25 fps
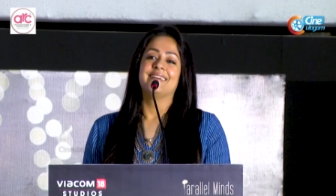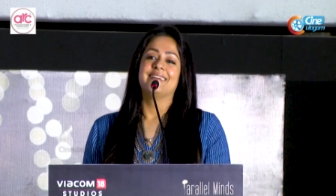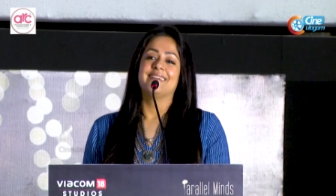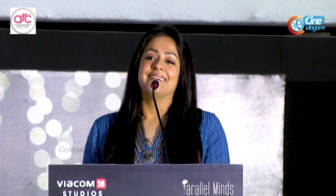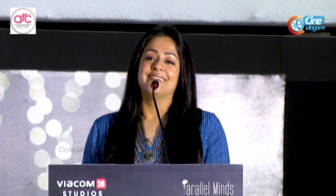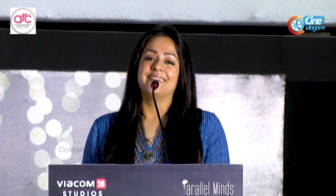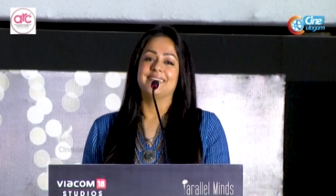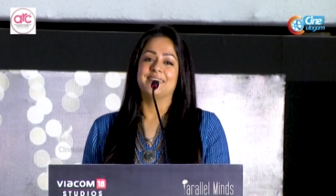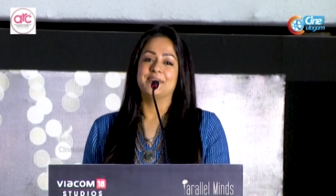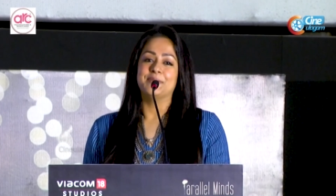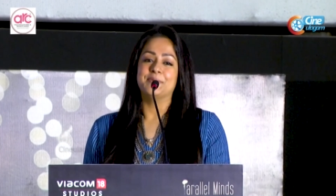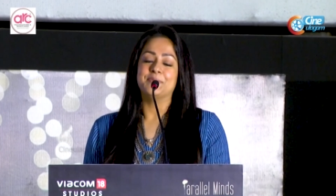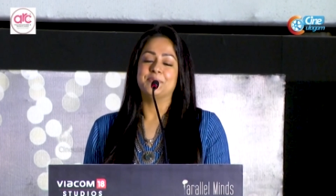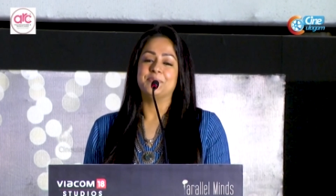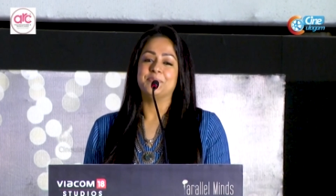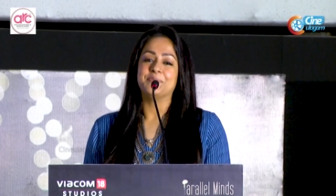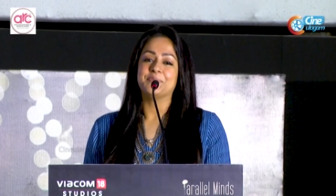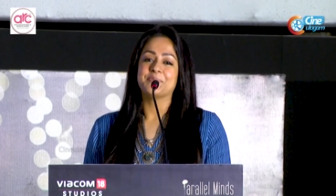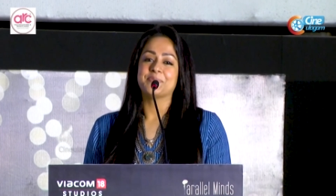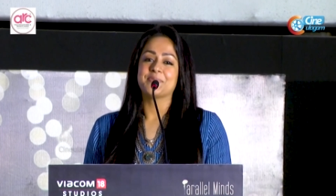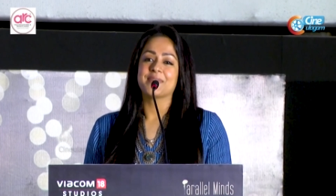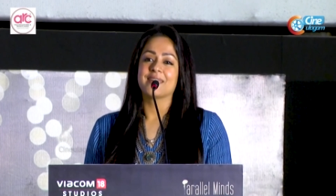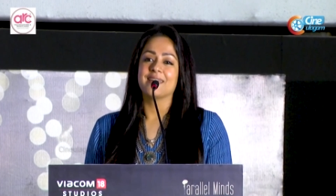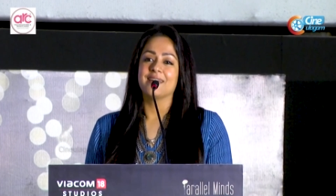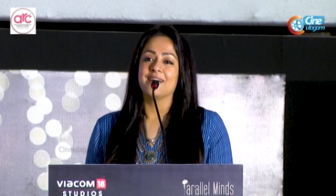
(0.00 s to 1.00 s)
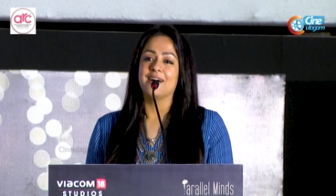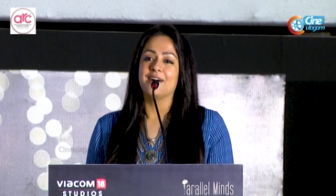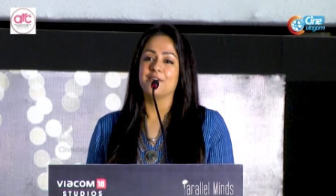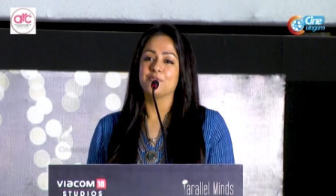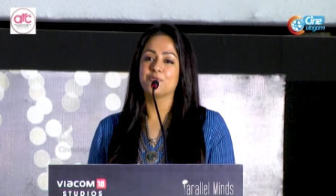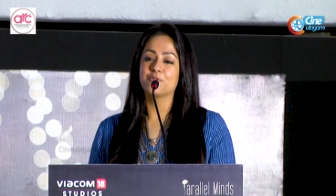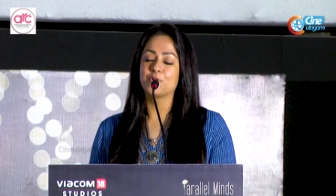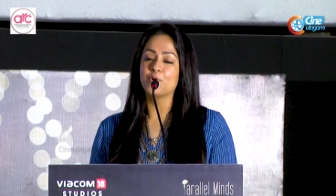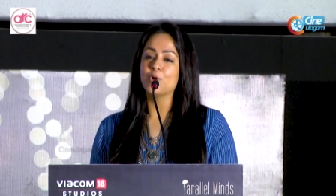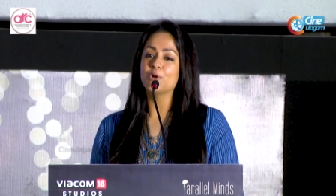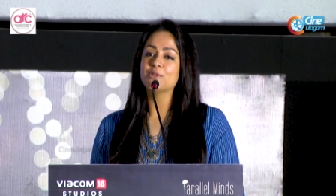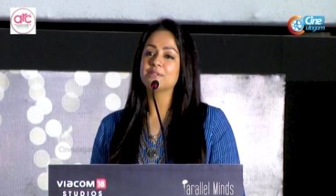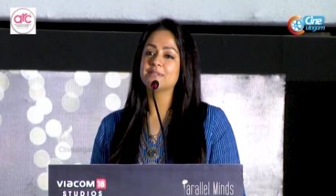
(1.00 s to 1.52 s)
Um, of
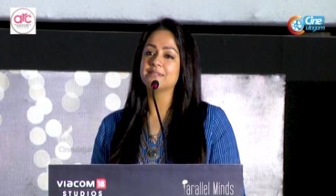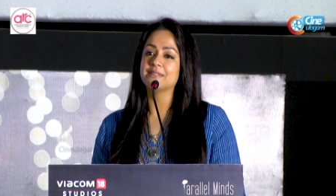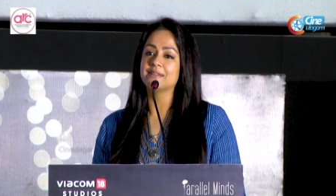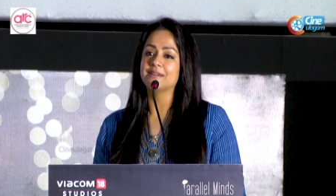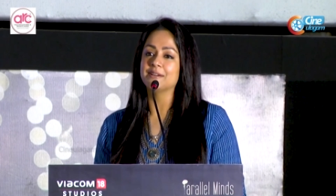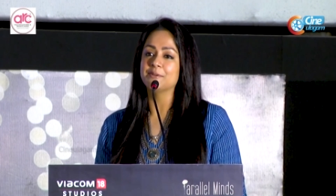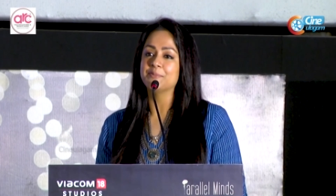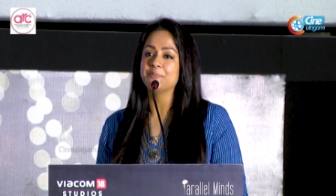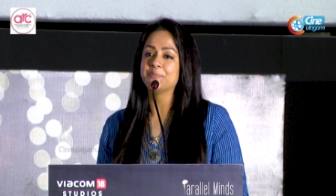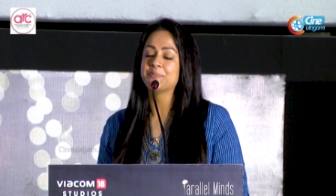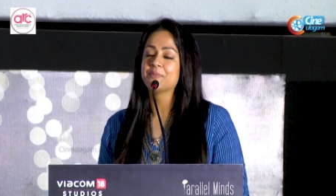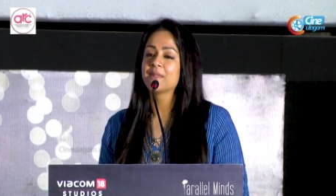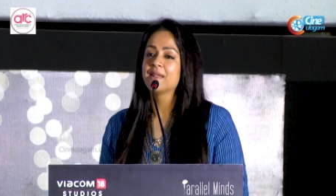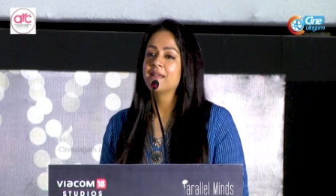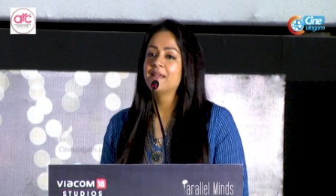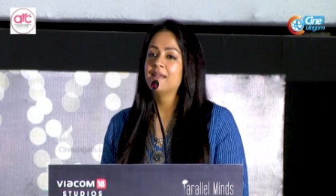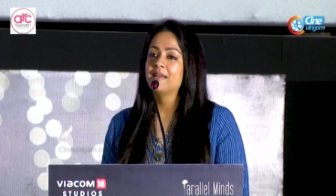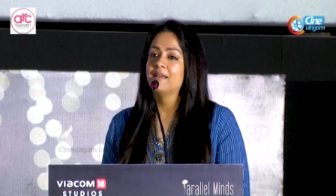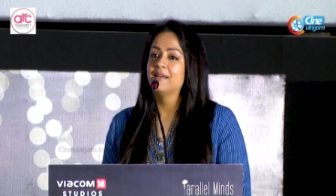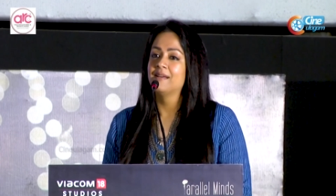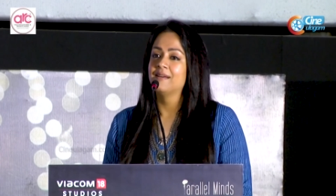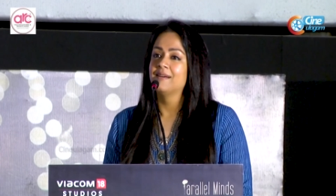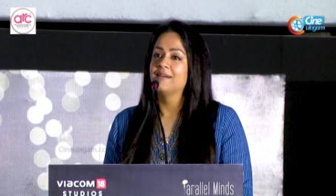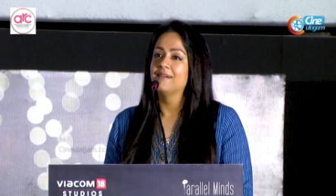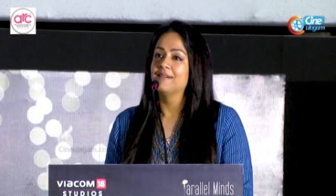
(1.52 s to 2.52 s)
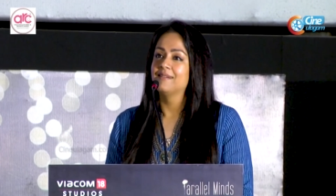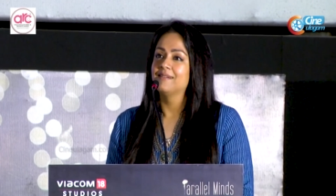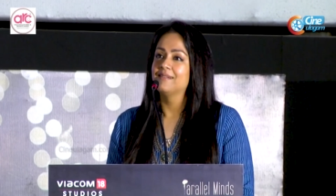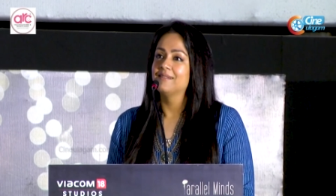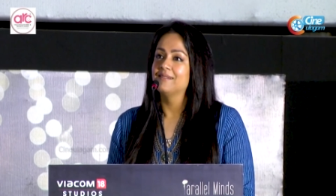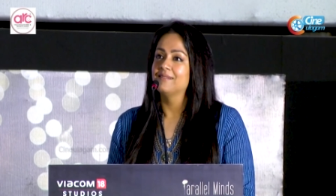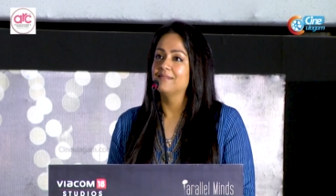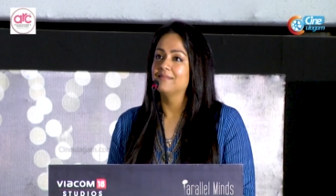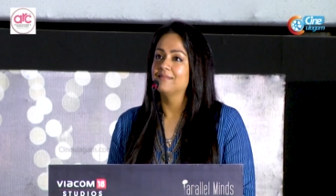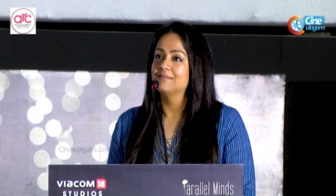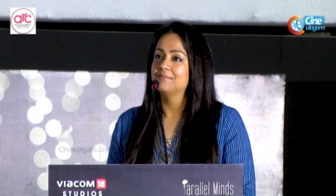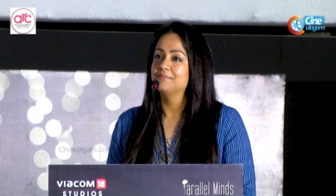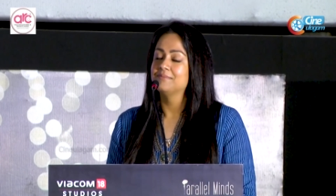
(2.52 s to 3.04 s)
course, uh,
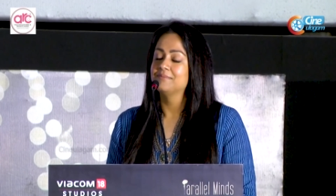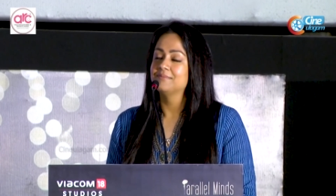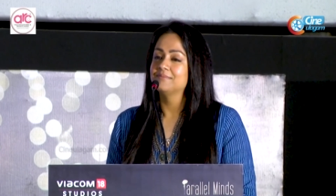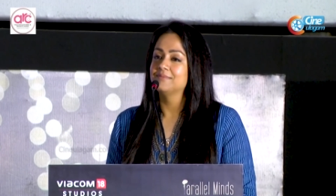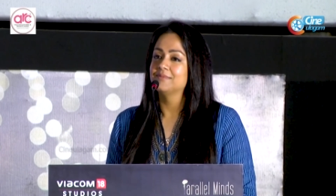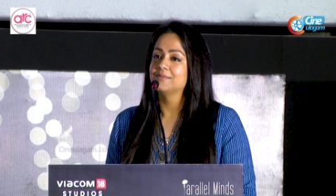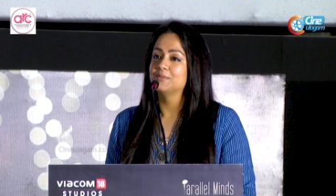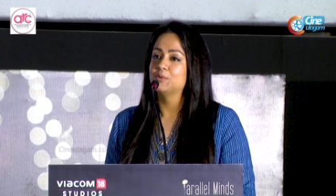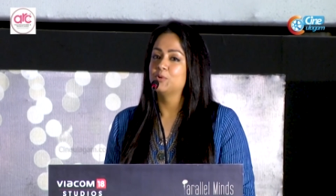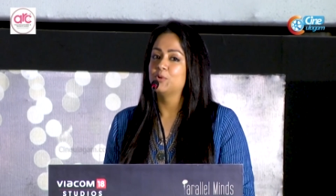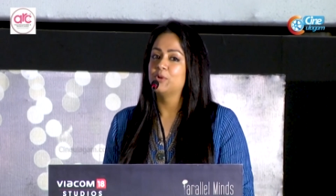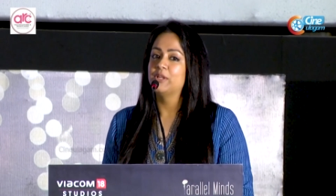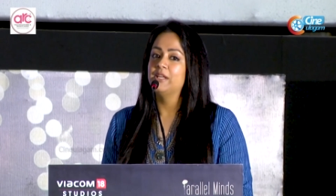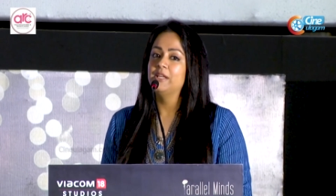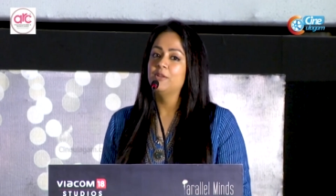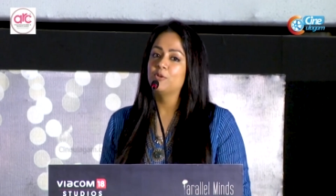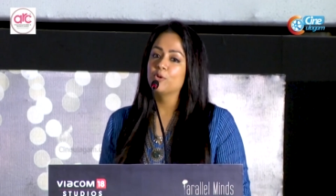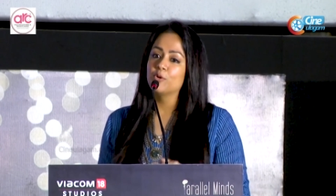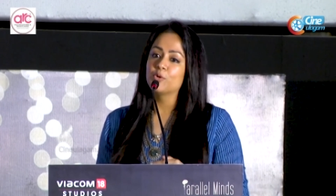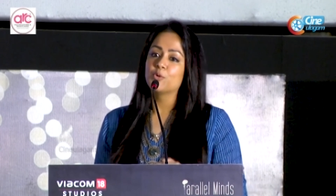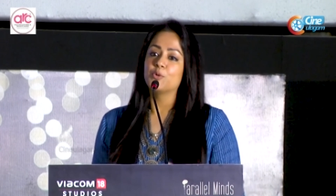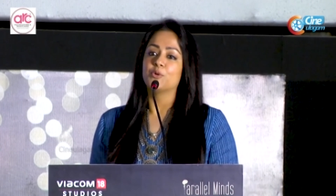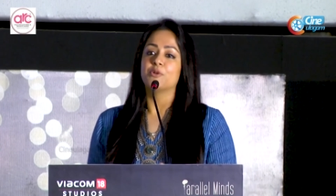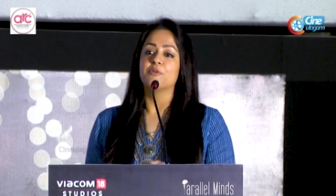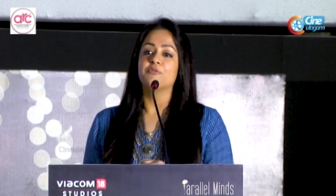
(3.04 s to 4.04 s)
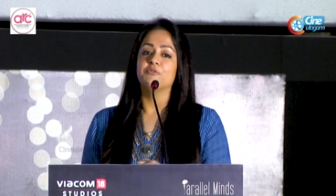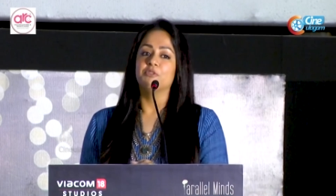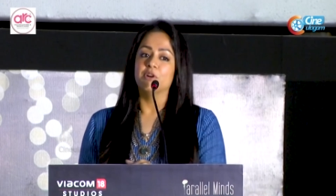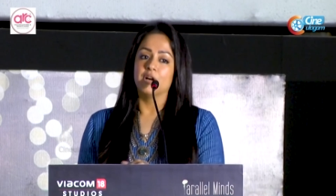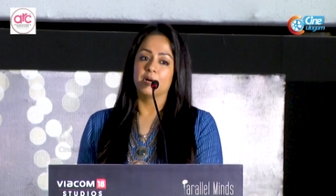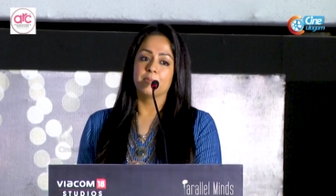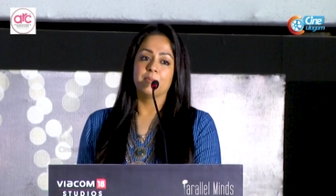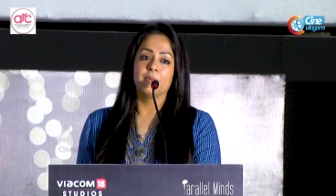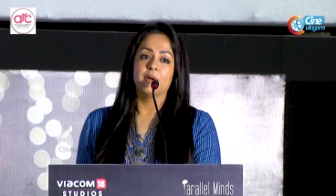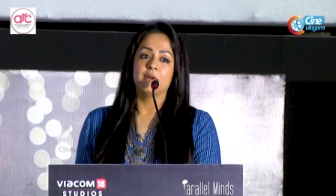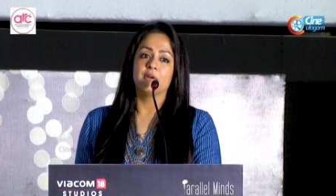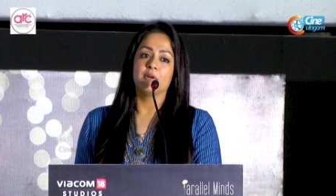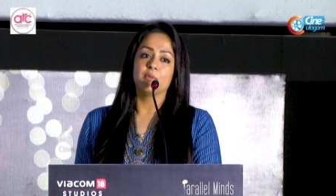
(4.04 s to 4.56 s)
uh, or hero could have
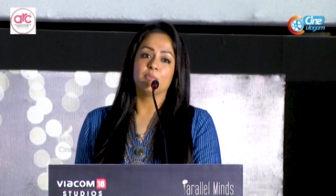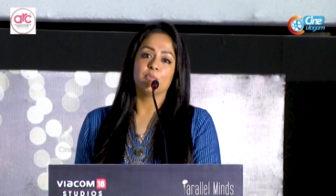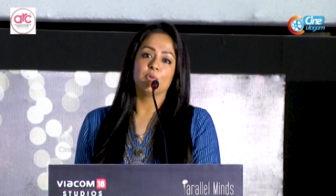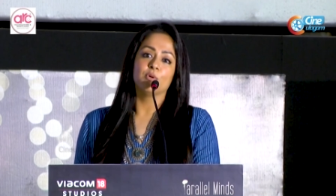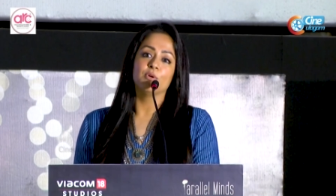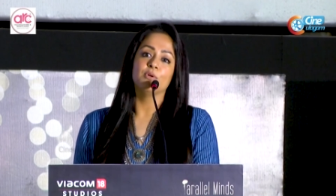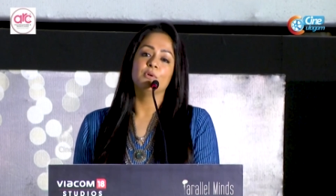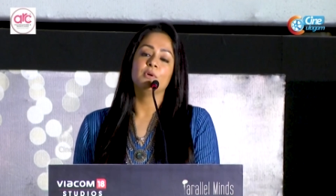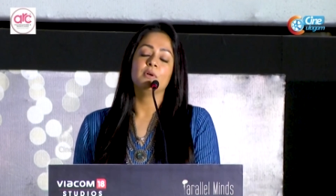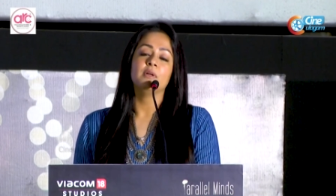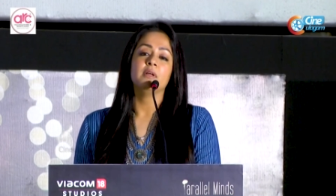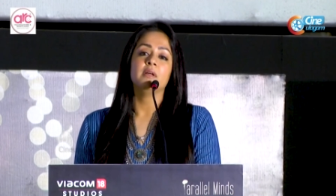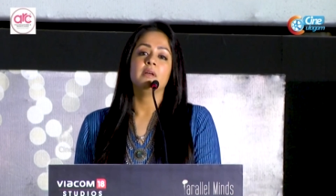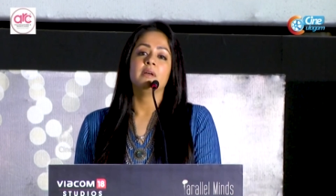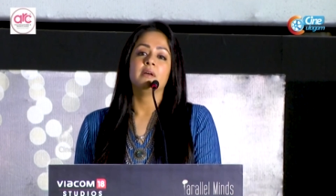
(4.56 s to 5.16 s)
worked panrapo.